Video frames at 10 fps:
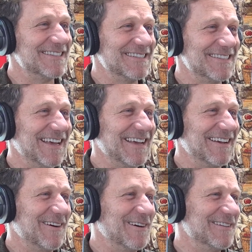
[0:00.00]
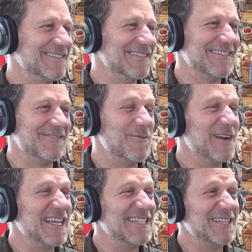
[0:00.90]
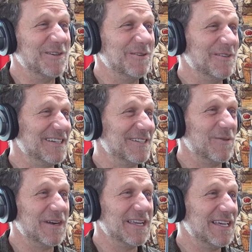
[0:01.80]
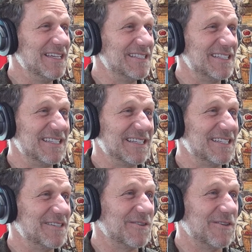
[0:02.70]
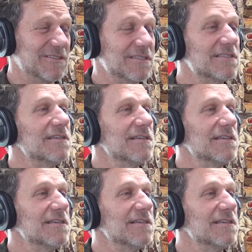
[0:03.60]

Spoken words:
It's like all 22 to 26-year-olds.